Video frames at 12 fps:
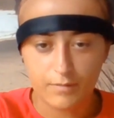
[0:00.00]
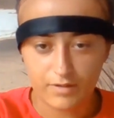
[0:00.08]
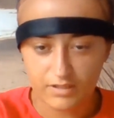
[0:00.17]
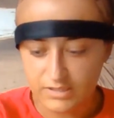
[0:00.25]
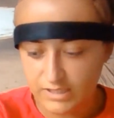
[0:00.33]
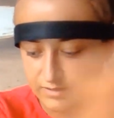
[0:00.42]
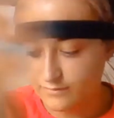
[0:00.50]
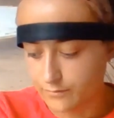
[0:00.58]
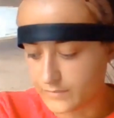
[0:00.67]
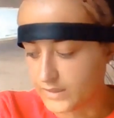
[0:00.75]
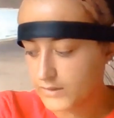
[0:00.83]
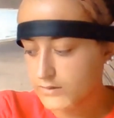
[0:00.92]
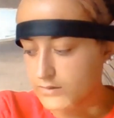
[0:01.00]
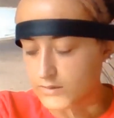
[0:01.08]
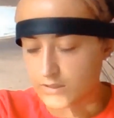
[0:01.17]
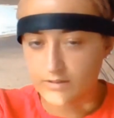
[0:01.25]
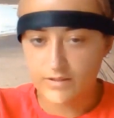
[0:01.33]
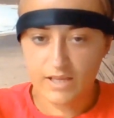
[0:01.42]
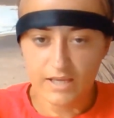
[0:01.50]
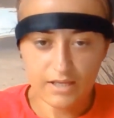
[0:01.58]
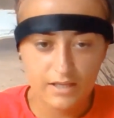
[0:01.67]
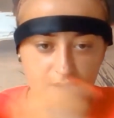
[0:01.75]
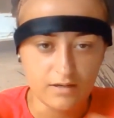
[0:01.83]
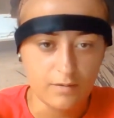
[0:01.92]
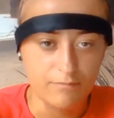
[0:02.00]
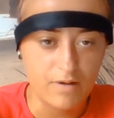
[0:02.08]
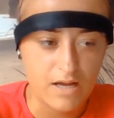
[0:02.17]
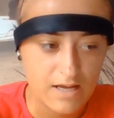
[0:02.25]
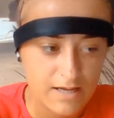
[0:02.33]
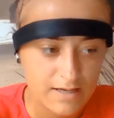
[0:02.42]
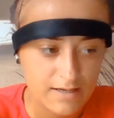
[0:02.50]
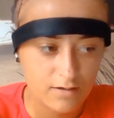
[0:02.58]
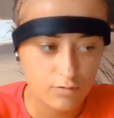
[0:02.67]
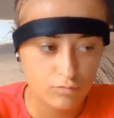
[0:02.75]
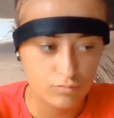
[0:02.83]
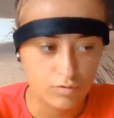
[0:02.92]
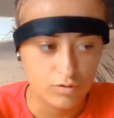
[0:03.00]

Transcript: a blood test from me, and then about